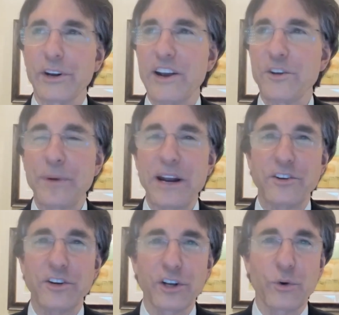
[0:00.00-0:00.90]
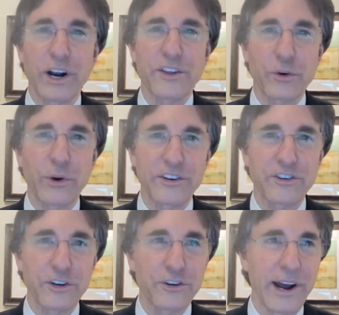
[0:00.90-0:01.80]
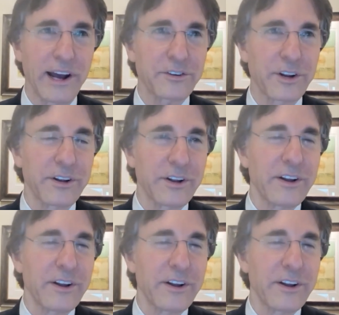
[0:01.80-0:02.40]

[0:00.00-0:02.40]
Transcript: of your life is based on the quality of the questions you ask.